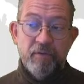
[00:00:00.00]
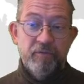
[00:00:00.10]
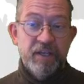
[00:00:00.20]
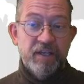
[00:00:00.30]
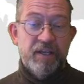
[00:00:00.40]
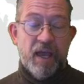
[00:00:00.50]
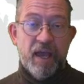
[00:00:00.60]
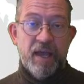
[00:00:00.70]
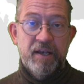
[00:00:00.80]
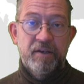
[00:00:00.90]
we
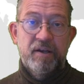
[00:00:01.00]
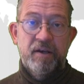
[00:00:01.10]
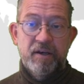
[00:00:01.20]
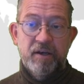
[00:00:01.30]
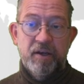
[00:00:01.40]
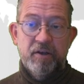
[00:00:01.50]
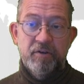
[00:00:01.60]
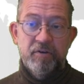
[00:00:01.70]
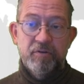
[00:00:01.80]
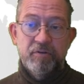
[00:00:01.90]
can
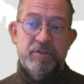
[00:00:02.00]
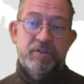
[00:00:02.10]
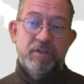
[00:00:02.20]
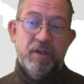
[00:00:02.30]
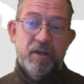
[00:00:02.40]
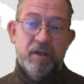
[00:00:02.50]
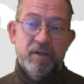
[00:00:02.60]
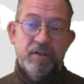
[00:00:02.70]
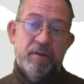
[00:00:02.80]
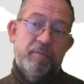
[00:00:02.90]
use
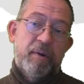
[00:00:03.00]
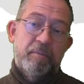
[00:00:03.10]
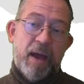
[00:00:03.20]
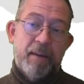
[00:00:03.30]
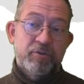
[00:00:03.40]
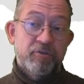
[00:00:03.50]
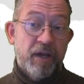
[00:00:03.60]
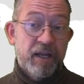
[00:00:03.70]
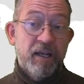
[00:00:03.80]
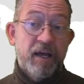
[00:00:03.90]
maps to
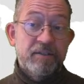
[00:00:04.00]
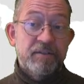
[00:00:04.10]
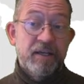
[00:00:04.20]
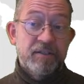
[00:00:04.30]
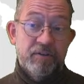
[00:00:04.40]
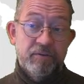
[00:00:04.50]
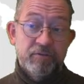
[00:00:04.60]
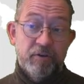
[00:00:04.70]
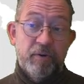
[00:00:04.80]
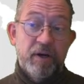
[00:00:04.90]
analyze data.
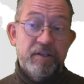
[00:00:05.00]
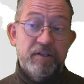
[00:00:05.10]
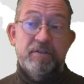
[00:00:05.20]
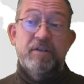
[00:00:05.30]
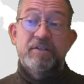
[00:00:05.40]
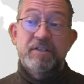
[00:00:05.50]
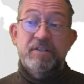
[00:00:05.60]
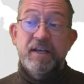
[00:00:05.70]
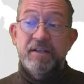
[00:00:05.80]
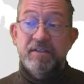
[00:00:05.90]
So what does this
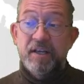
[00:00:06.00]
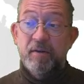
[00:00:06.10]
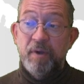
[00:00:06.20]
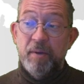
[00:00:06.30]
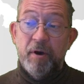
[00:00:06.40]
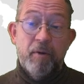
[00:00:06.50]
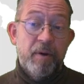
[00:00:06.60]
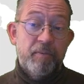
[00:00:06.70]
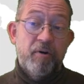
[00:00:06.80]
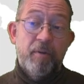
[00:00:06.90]
data tell me about
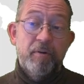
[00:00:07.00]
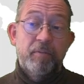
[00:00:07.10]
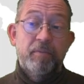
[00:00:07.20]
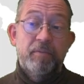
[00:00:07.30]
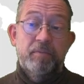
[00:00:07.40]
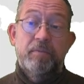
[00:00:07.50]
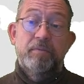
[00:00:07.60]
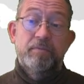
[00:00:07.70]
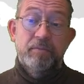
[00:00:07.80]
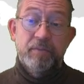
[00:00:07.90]
my problem,
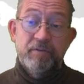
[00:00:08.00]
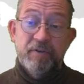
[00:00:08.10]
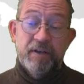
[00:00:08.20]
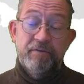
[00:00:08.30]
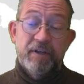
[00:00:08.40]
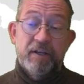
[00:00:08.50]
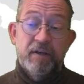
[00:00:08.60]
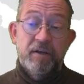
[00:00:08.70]
if anything?